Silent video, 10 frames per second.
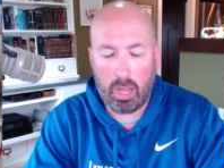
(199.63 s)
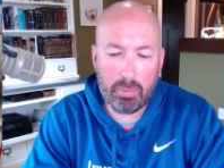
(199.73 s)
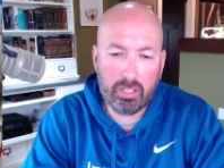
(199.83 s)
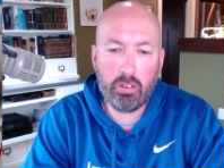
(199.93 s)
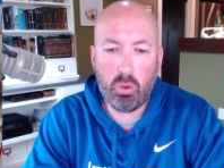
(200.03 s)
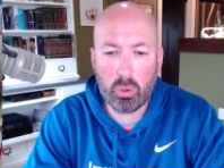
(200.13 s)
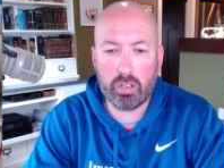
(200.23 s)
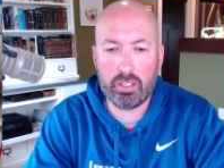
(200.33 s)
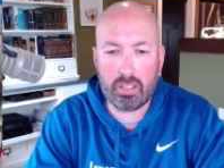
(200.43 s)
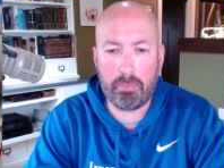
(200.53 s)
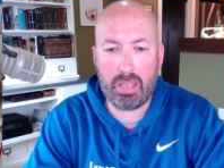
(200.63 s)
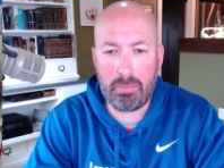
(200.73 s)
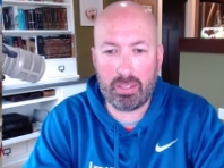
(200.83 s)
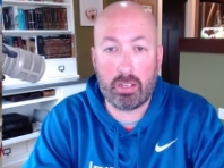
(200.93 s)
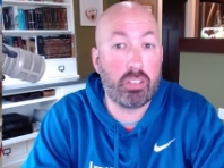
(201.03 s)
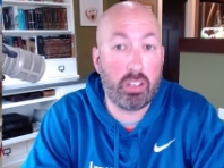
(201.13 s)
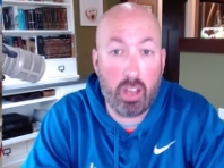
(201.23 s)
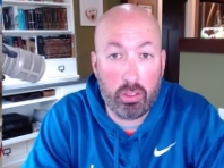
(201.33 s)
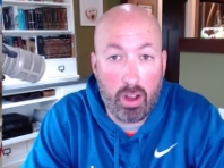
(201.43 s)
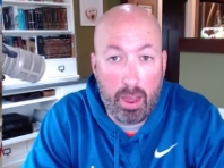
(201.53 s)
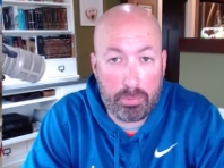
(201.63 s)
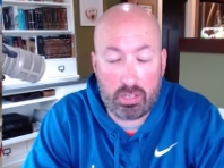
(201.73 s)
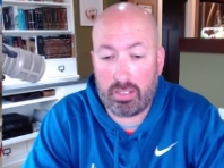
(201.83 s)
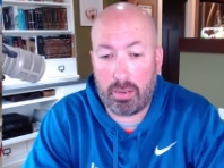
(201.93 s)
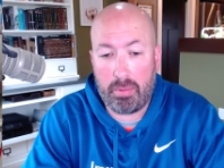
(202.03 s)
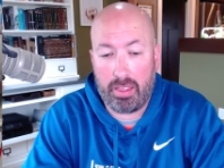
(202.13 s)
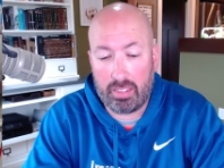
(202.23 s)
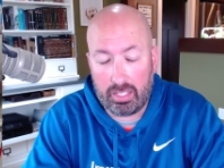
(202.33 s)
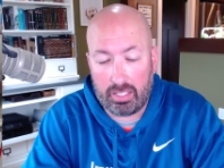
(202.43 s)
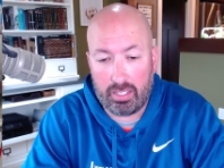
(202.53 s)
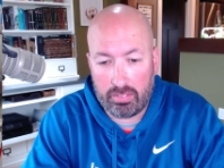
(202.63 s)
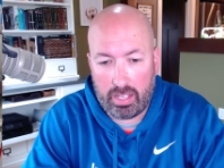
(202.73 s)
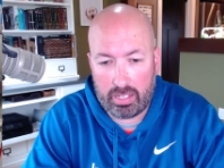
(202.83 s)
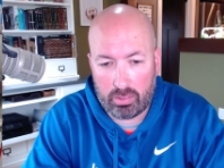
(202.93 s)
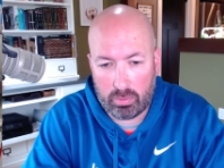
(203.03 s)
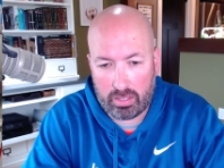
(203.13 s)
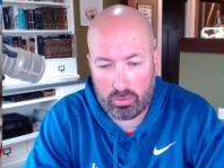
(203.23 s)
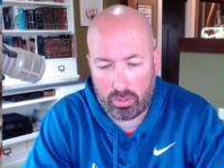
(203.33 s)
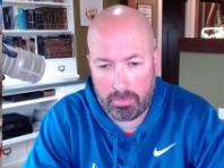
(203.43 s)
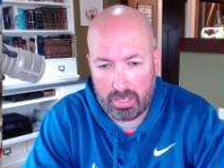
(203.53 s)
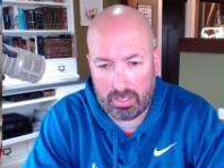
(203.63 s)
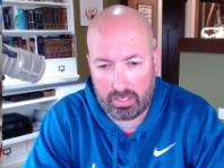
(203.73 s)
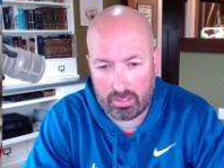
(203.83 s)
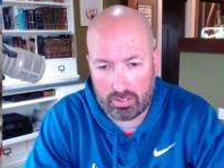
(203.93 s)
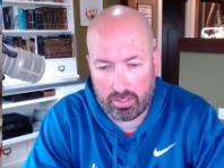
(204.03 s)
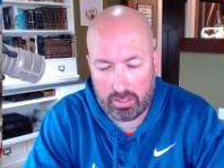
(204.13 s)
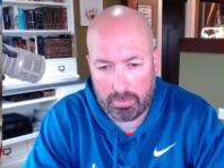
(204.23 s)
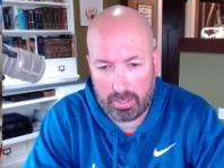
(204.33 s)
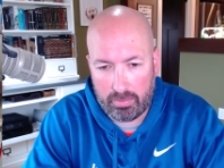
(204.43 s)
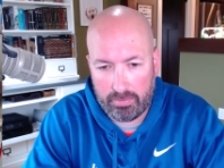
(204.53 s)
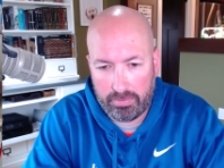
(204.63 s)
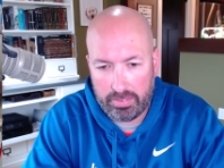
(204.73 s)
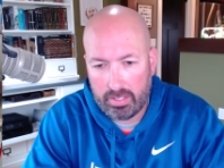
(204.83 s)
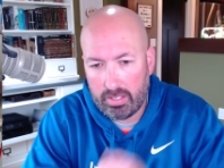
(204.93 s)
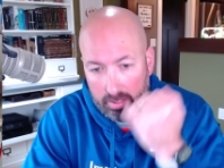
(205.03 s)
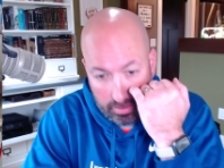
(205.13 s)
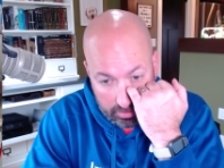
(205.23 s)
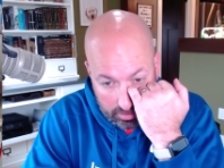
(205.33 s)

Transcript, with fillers: I'm a little worried that maybe there's another option that I'm not thinking of. That's, that's what I'm mainly concerned about.